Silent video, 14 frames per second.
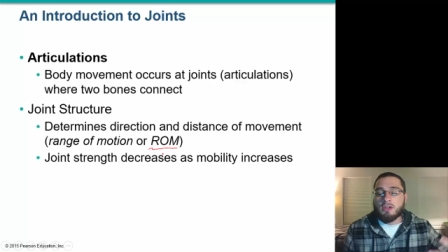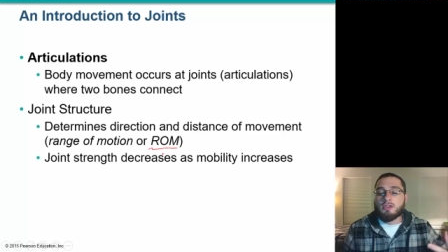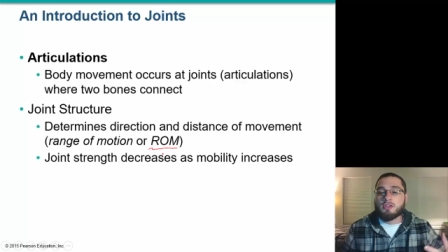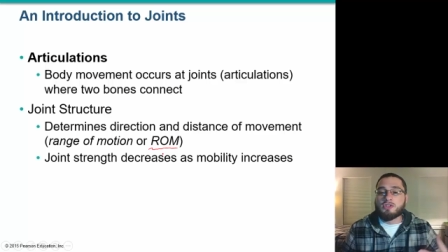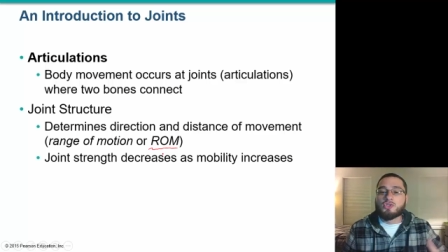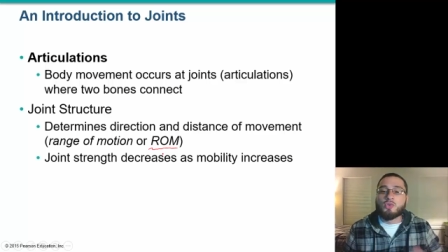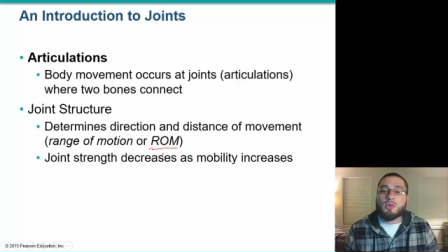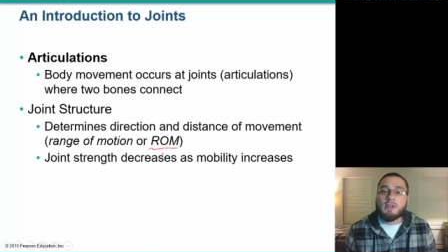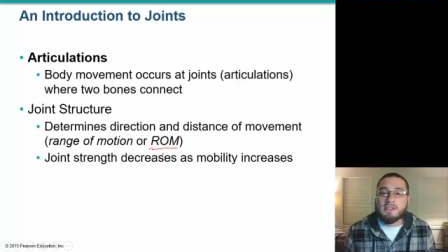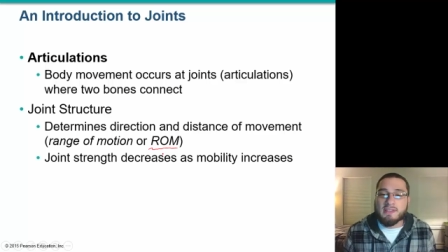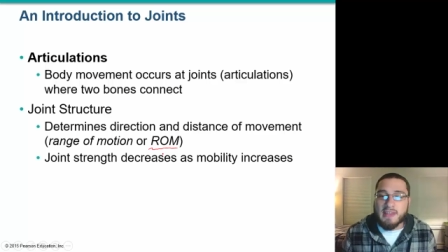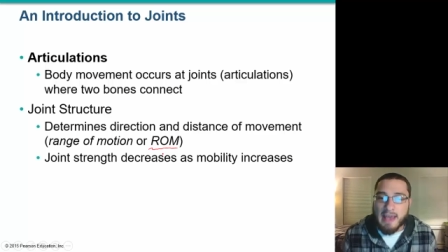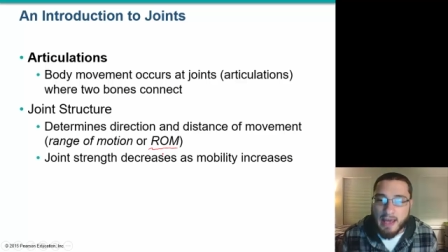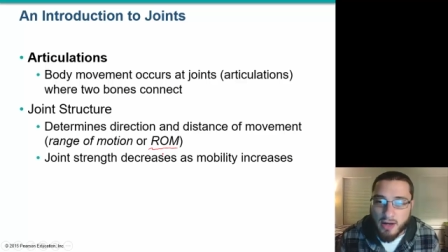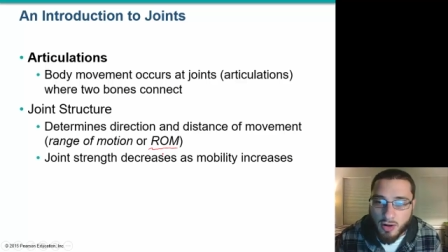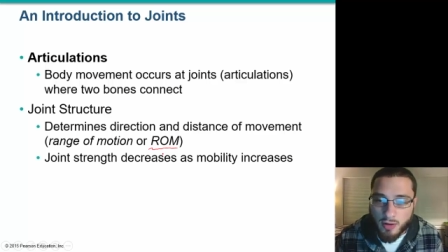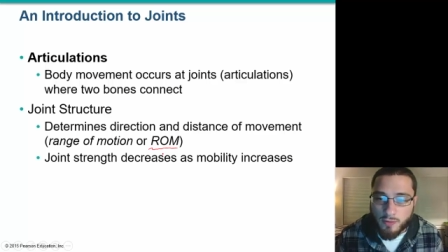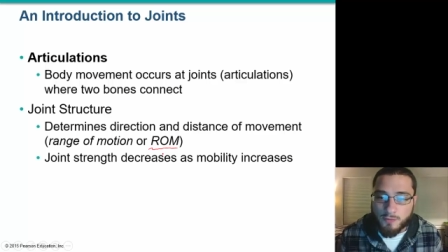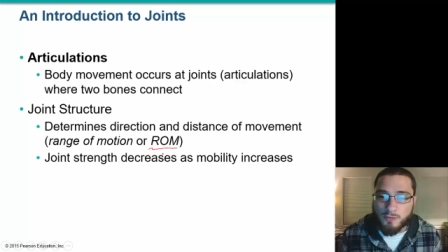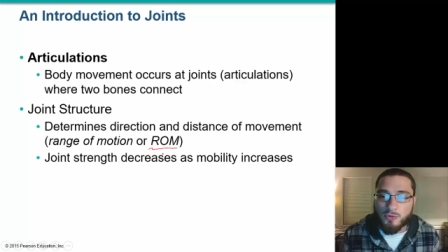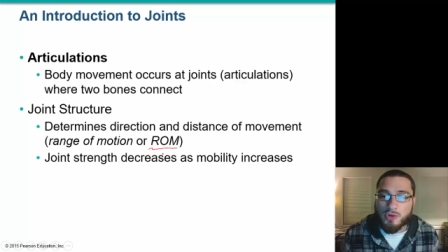the joints that
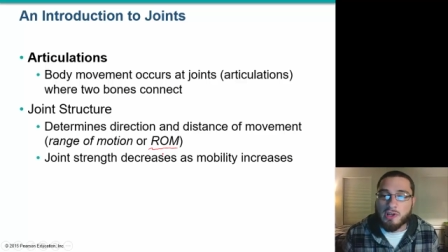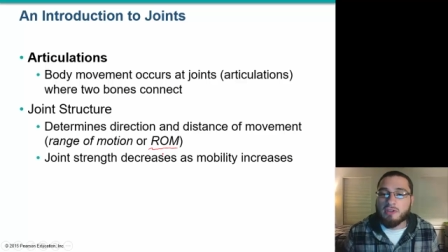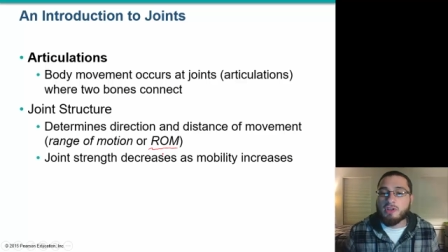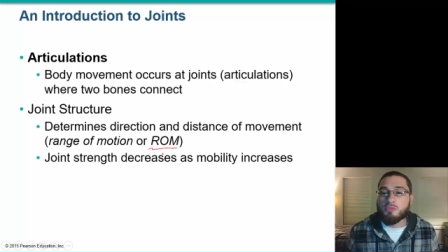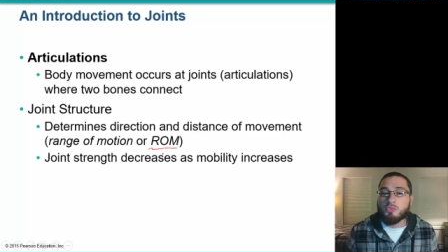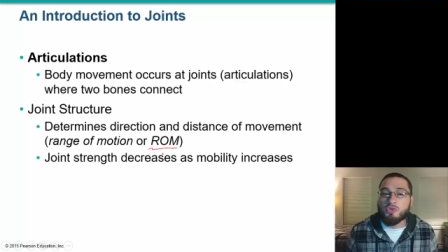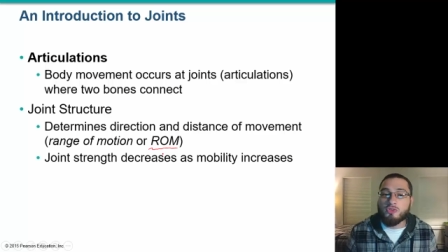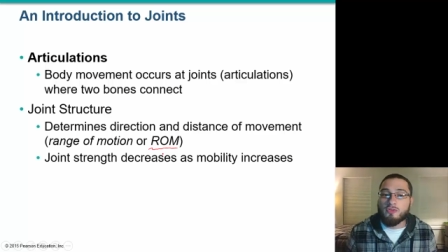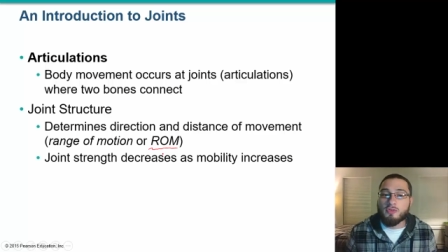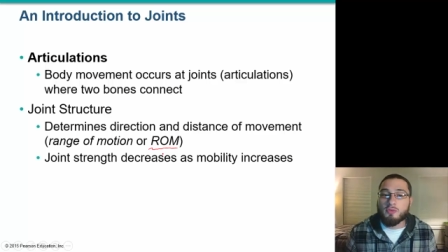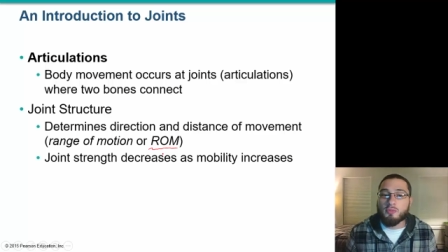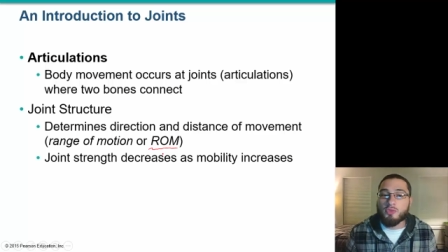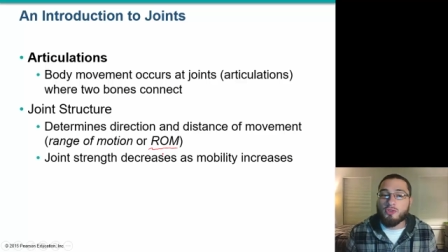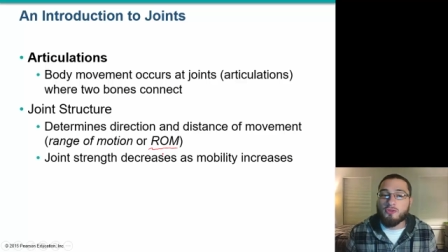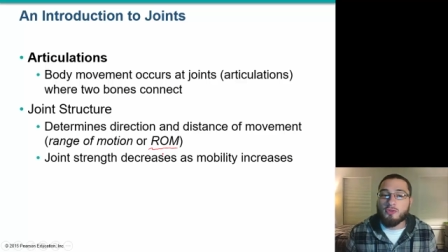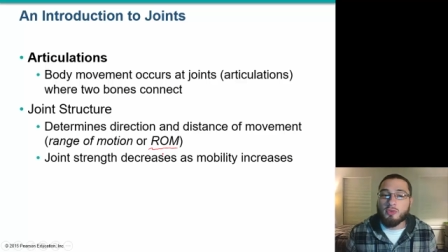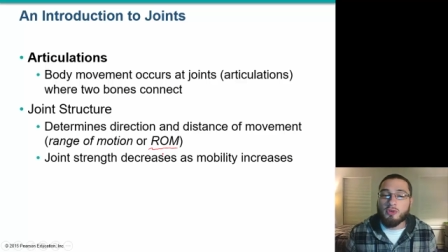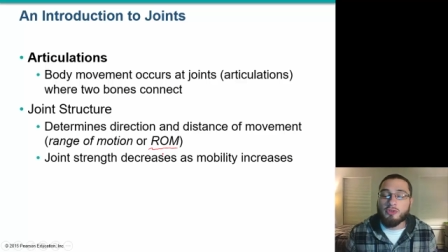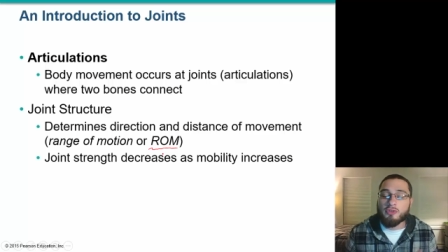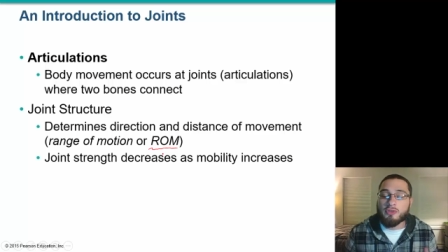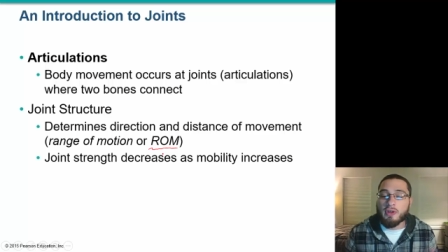are freely
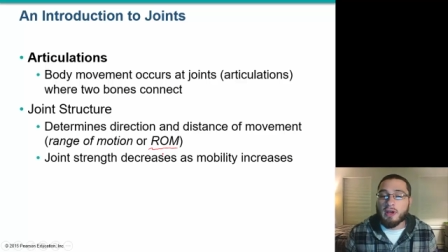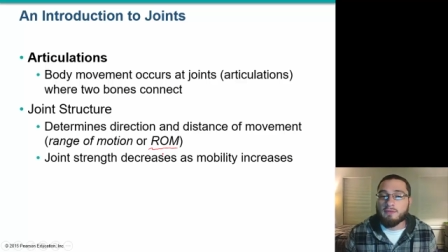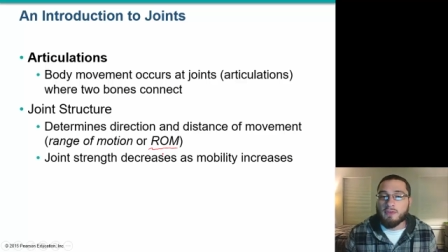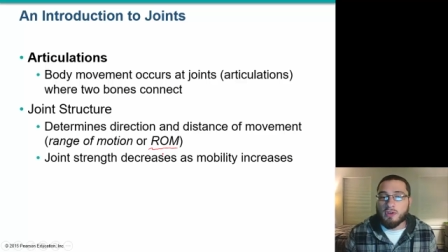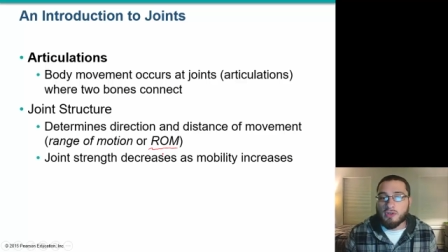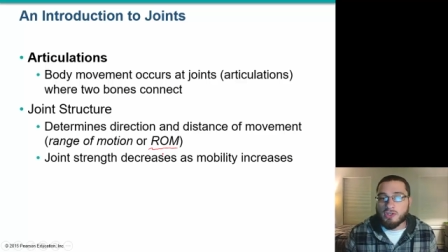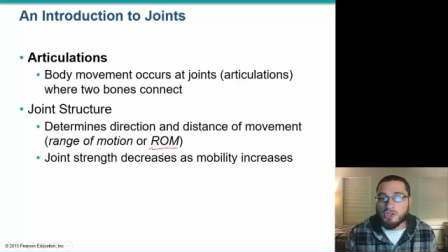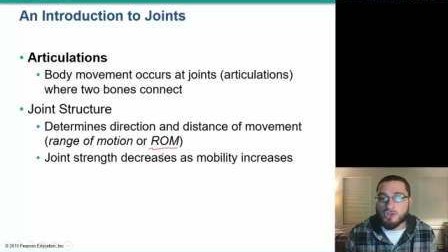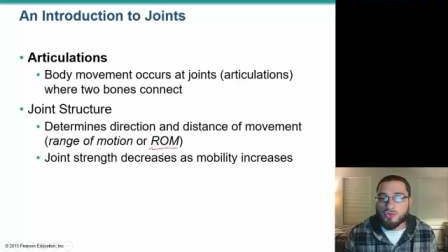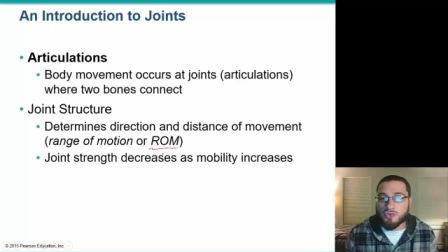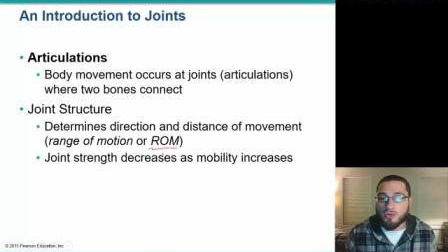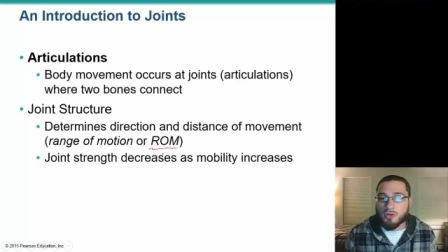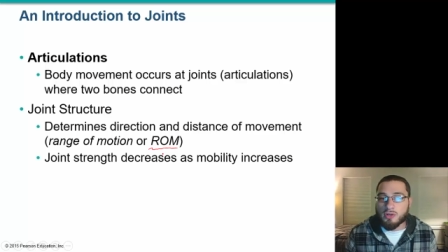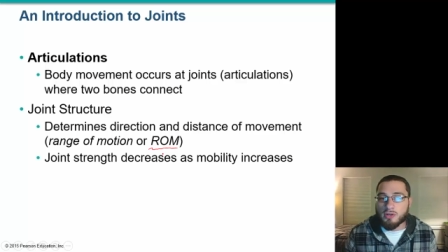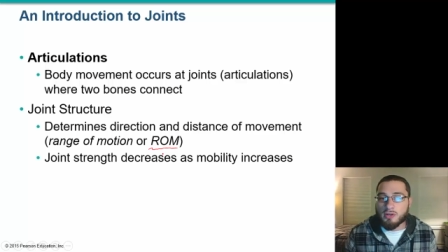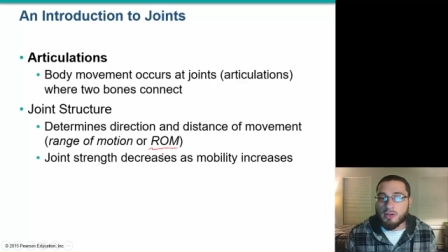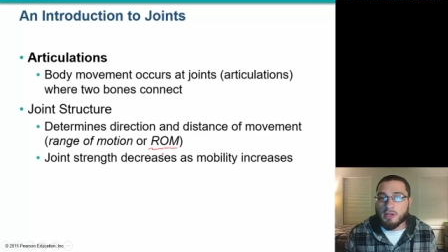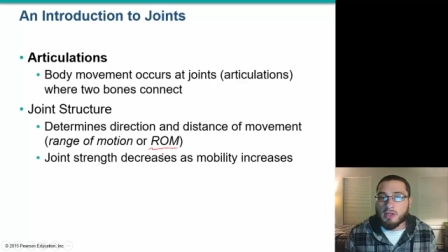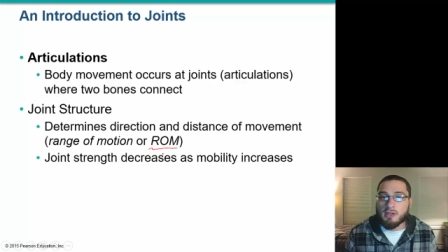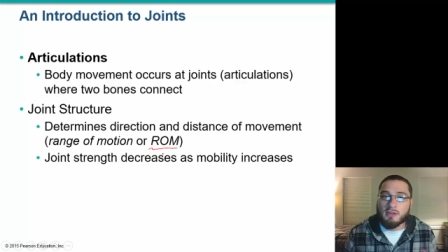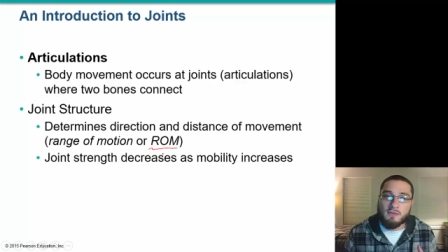movable, they're not very strong,
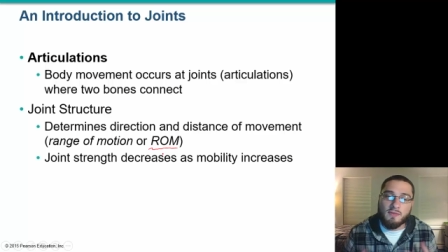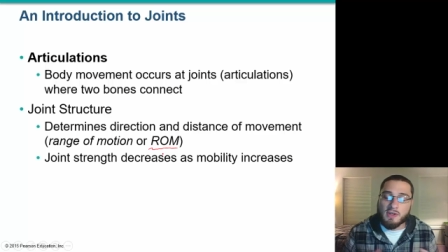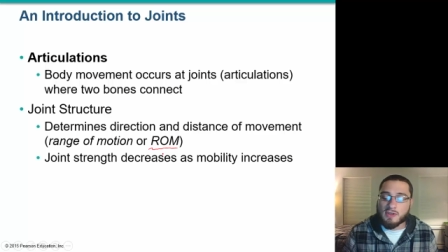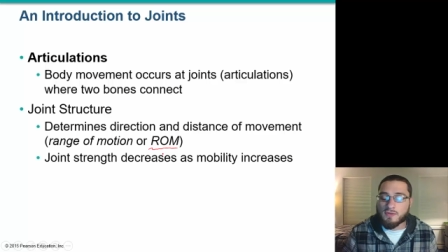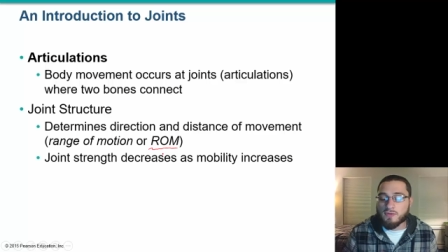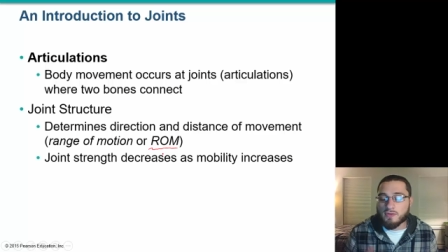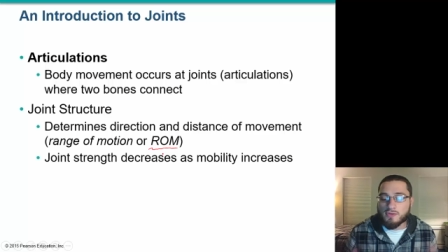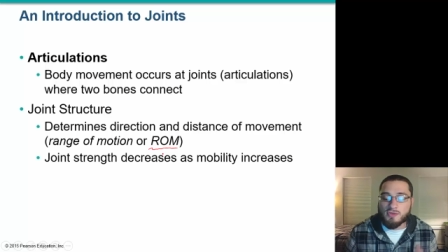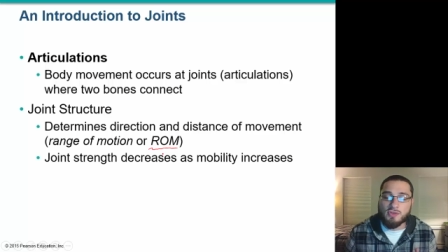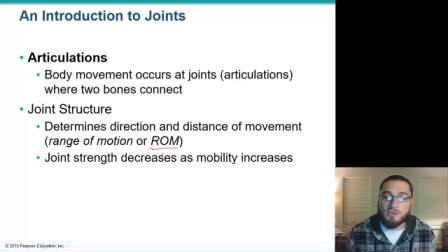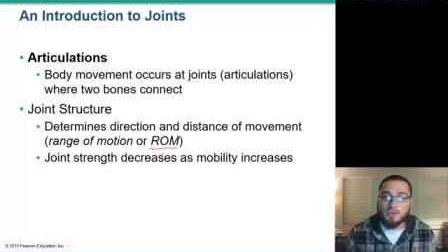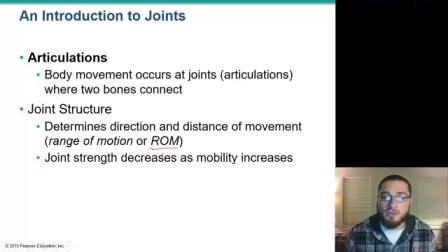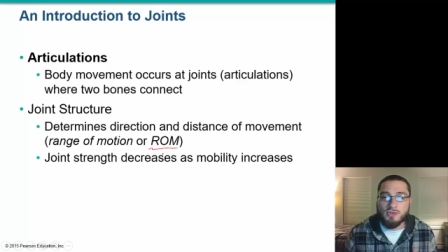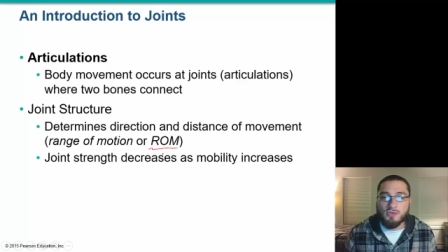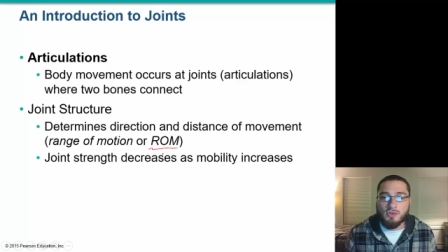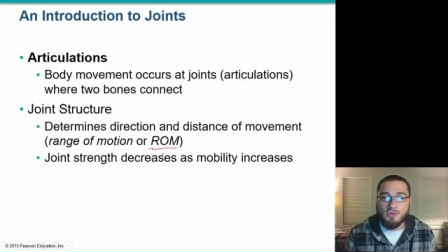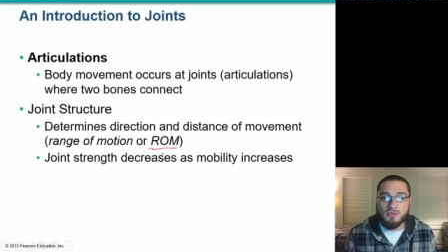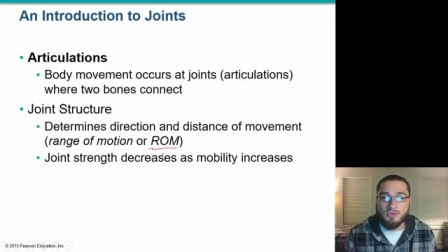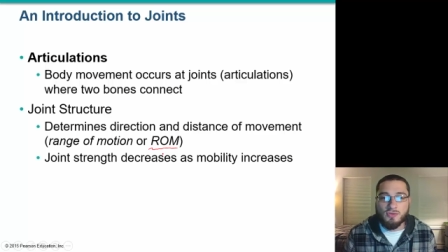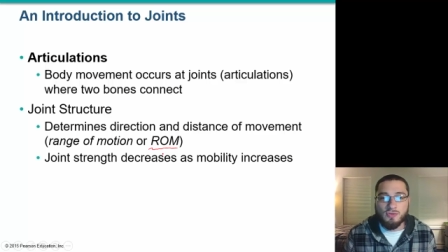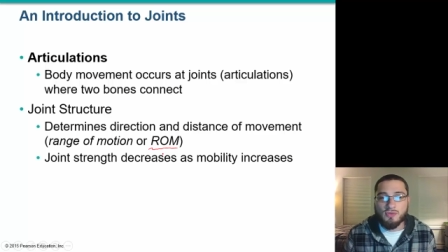and vice versa is
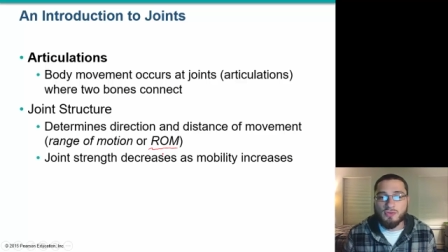also true.